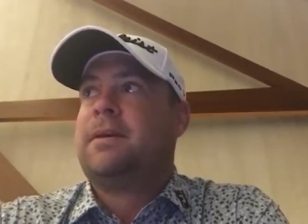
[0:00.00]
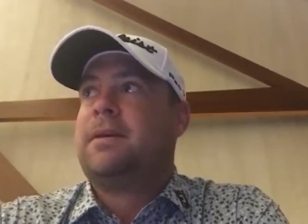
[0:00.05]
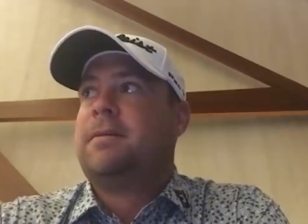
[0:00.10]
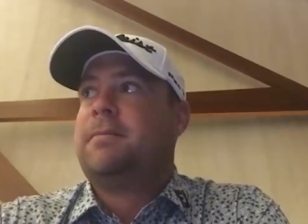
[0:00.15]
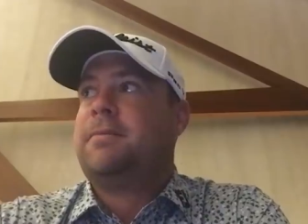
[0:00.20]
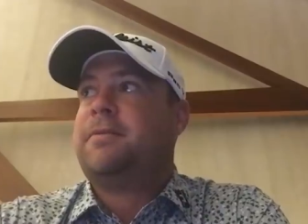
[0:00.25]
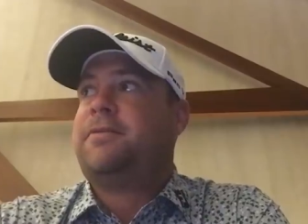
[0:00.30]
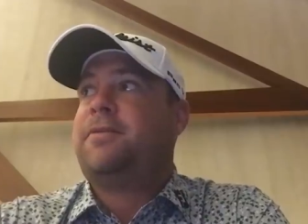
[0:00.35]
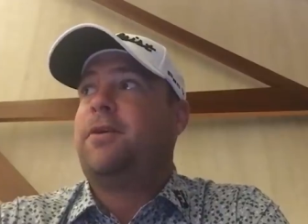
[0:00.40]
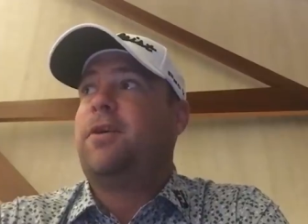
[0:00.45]

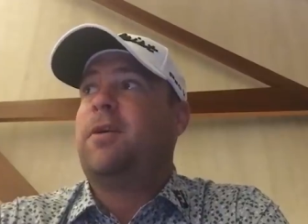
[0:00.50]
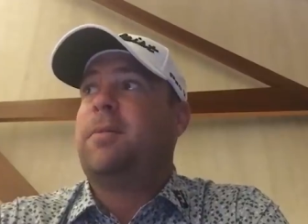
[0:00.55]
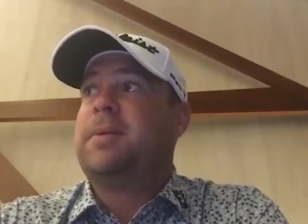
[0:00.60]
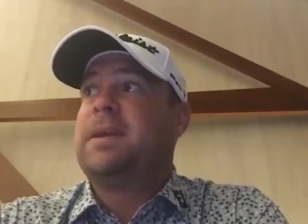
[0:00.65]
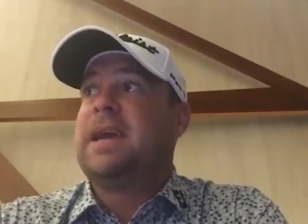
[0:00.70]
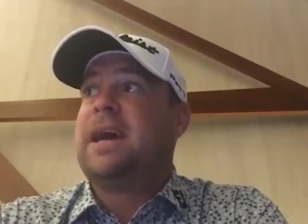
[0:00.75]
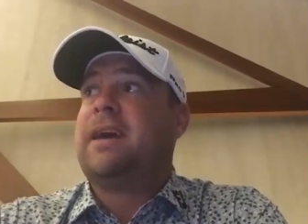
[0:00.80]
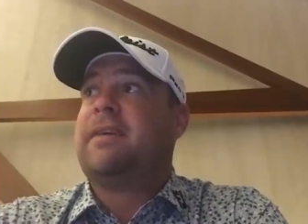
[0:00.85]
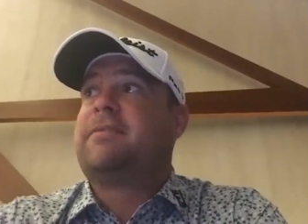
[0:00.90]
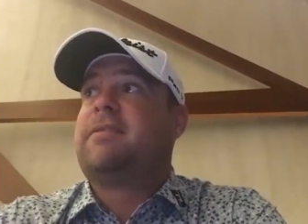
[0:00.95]
Before, but
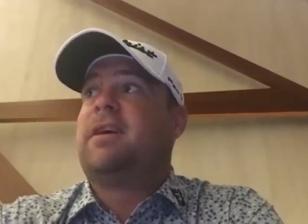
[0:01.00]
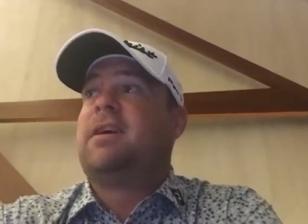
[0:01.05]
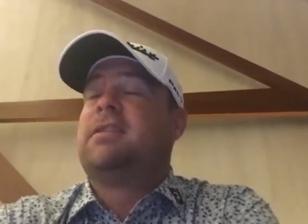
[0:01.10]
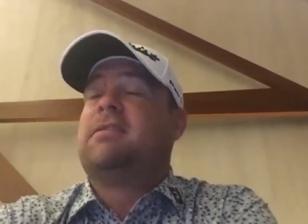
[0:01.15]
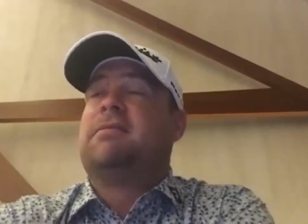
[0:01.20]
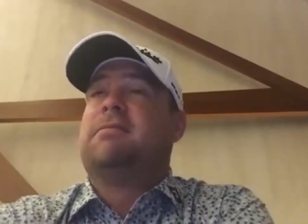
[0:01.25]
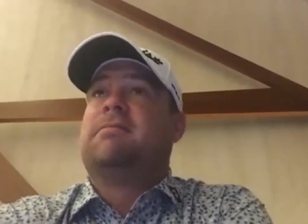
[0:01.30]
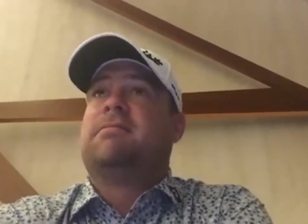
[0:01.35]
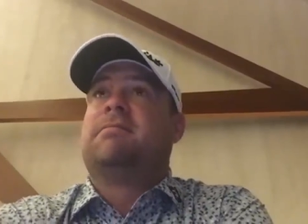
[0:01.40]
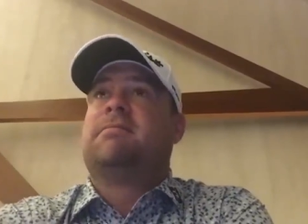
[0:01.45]
yeah, I've
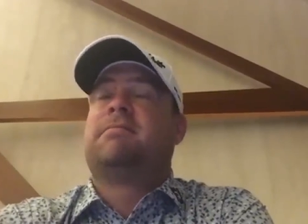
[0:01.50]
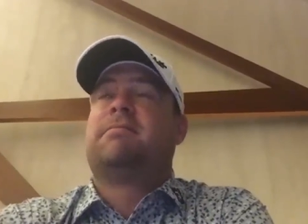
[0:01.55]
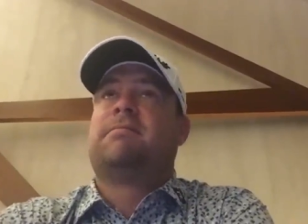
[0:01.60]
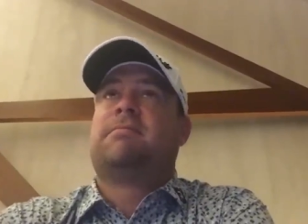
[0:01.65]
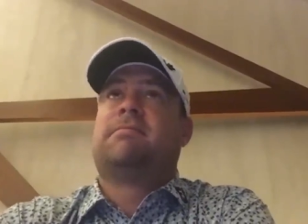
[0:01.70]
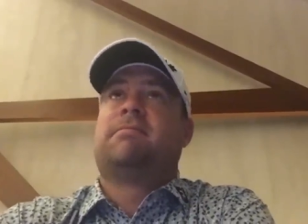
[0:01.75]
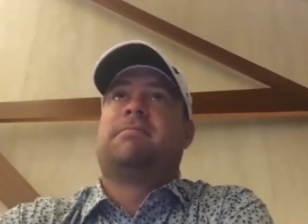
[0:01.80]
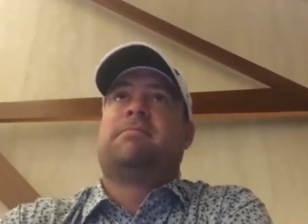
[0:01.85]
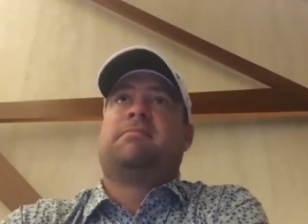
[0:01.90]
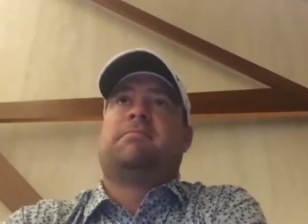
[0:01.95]
done,
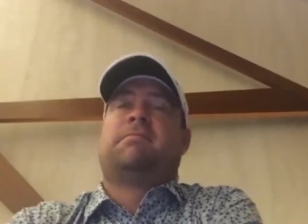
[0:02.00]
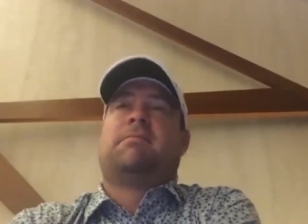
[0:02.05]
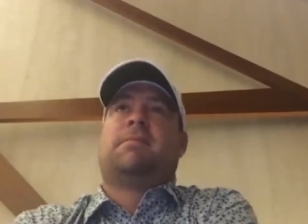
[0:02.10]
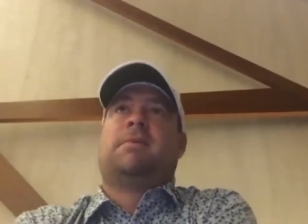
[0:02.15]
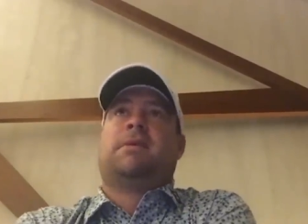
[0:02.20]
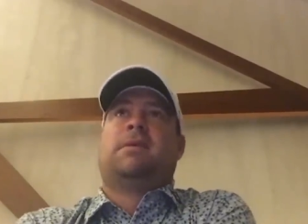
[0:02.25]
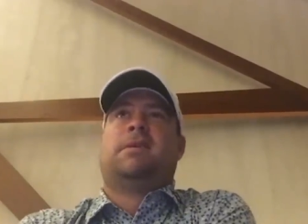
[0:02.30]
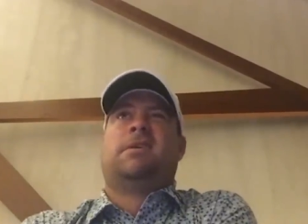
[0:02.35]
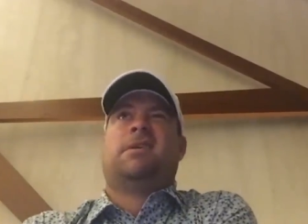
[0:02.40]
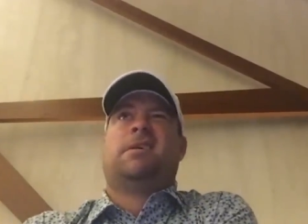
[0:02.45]

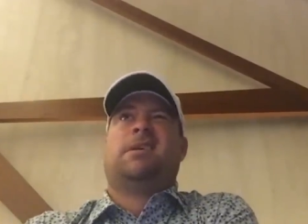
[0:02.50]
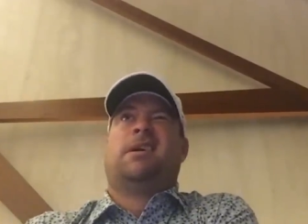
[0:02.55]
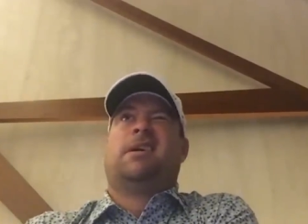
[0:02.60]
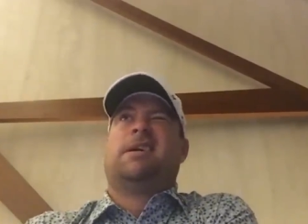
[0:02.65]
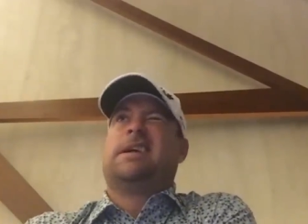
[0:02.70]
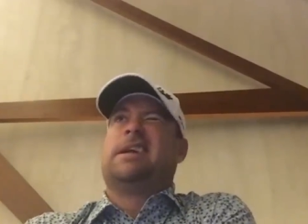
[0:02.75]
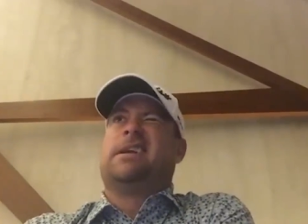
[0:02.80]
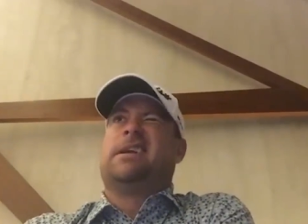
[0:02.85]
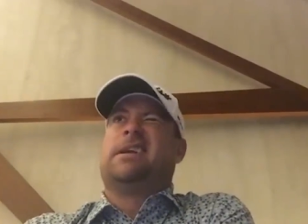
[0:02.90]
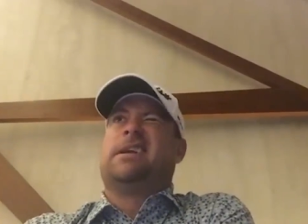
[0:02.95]
I
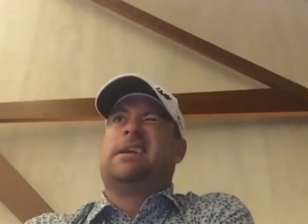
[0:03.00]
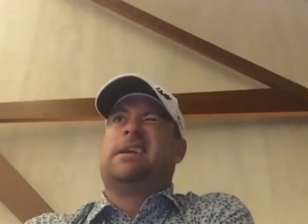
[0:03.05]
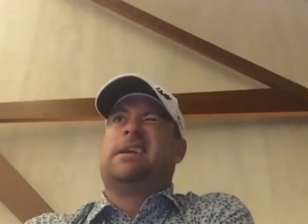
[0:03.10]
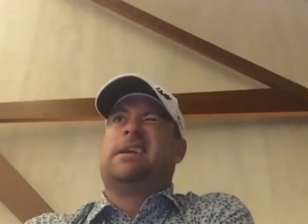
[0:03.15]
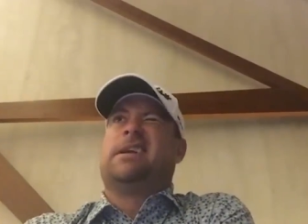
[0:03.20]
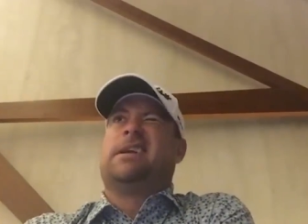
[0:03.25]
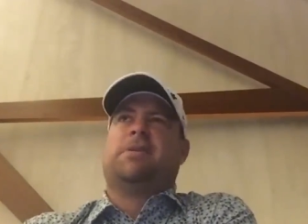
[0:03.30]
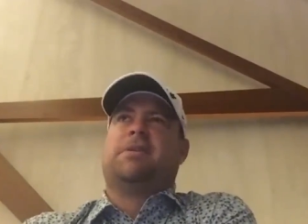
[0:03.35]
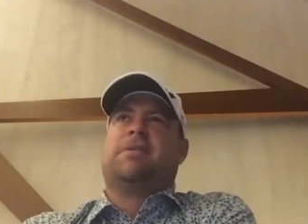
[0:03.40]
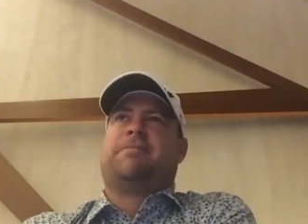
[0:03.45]
think like the
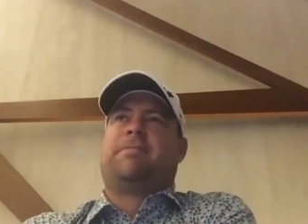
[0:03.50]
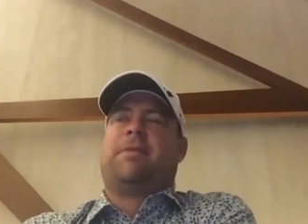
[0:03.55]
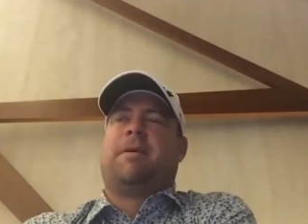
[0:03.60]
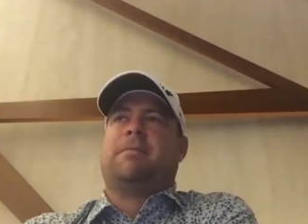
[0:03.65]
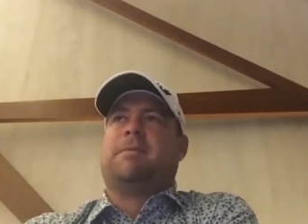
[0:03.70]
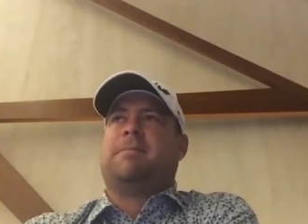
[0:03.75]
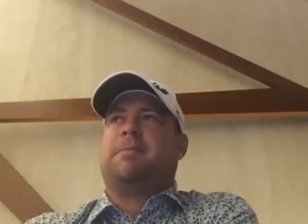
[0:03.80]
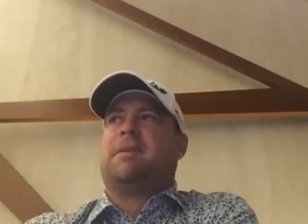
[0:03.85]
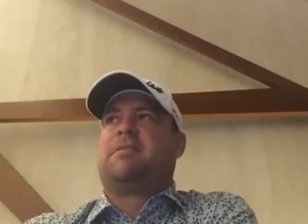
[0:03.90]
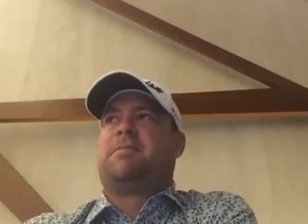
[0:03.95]
Open, I've
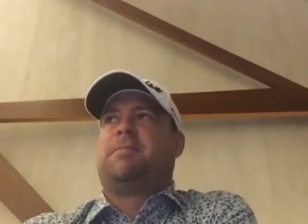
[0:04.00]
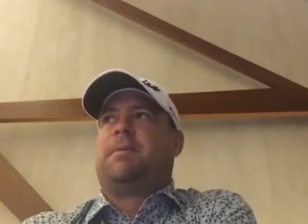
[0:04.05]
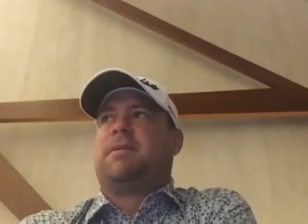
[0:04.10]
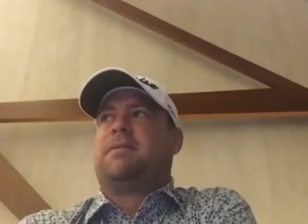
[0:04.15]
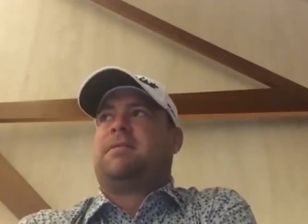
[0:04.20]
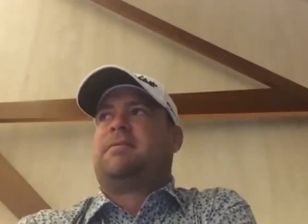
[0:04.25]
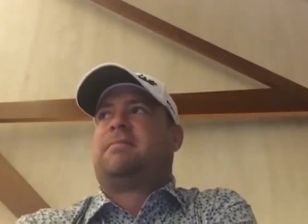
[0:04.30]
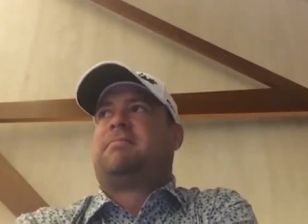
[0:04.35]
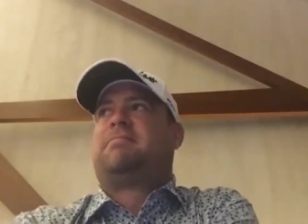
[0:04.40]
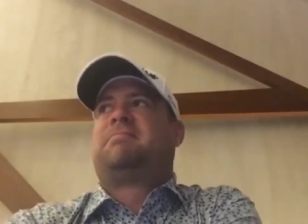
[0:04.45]
probably missed
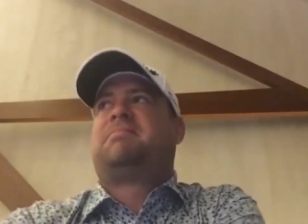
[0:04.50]
by